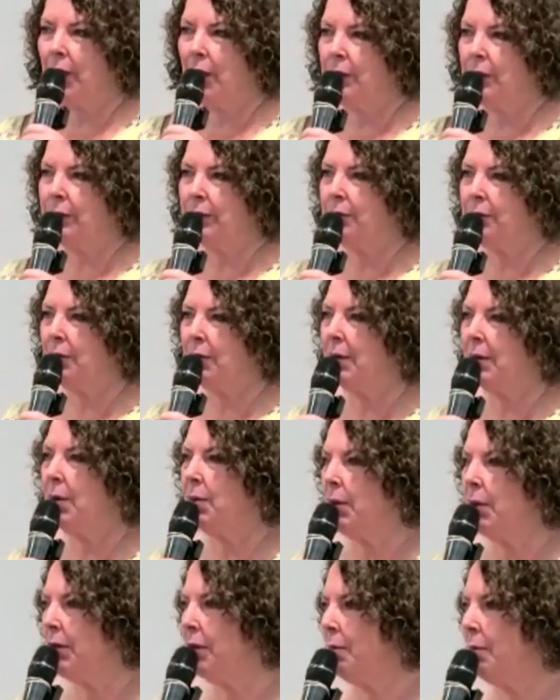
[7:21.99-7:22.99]
those three
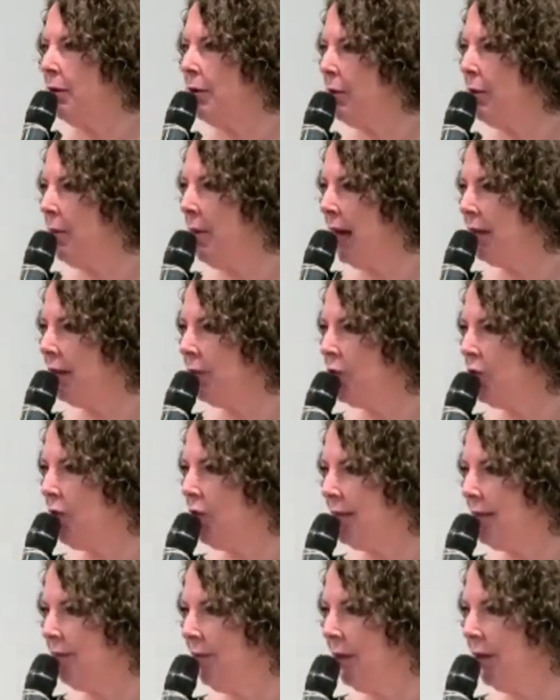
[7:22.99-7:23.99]
were with him on the Mount of
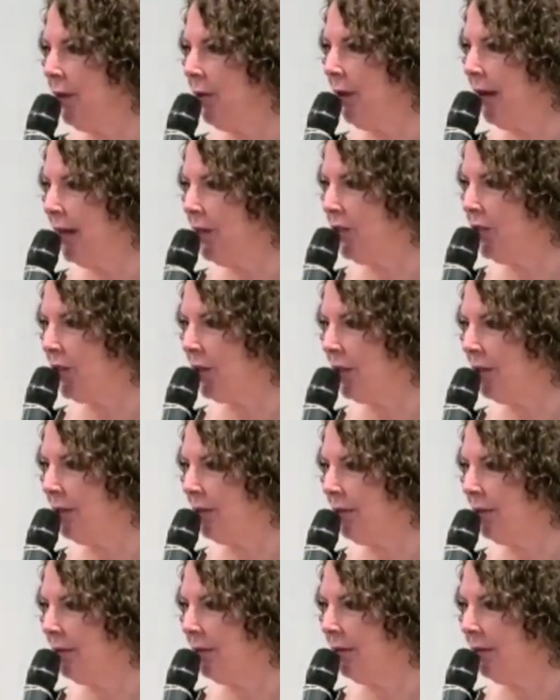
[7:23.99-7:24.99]

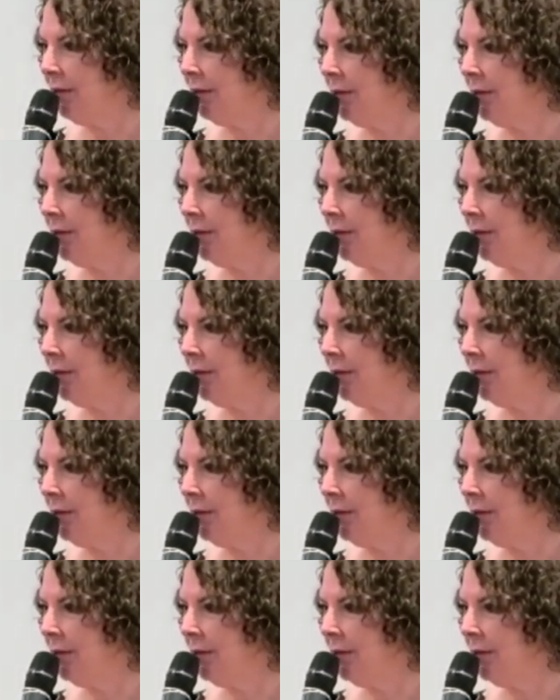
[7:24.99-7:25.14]
Transfiguration.